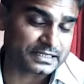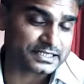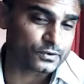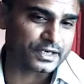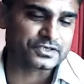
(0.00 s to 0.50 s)

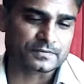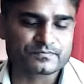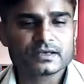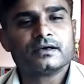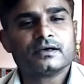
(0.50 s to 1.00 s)

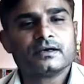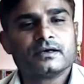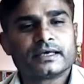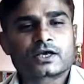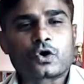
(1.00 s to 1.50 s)
situation,
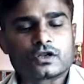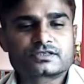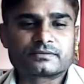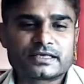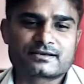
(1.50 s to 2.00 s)
he
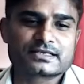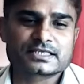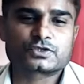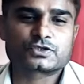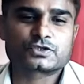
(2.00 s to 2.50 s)
calls them. He
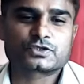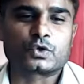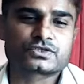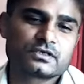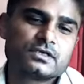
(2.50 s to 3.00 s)
addresses
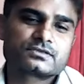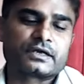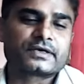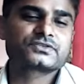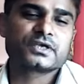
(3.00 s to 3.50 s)
those
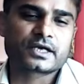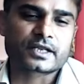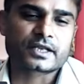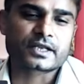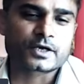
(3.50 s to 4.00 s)
seven
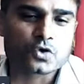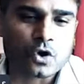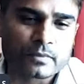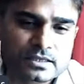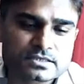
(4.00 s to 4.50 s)
sacred
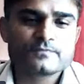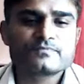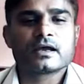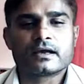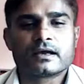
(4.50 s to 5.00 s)

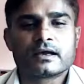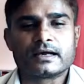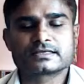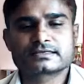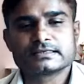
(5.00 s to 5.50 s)
Romans
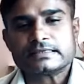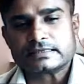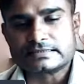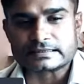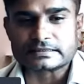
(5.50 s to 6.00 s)
as
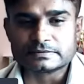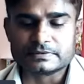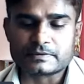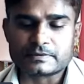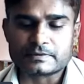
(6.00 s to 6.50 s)

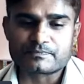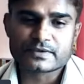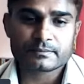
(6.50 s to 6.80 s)
gentlemen.